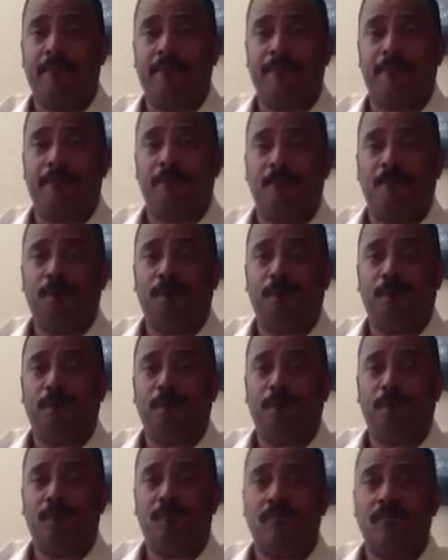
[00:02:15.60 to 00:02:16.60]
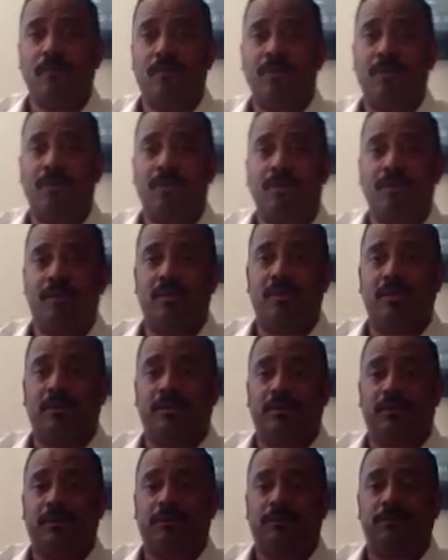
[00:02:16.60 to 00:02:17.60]
Okay, just to
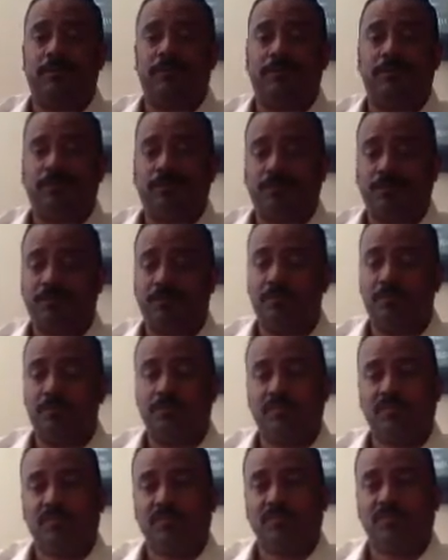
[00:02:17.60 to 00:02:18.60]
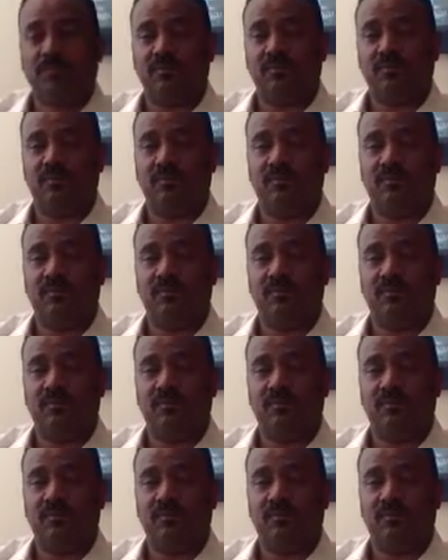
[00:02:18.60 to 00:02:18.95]
close, how would you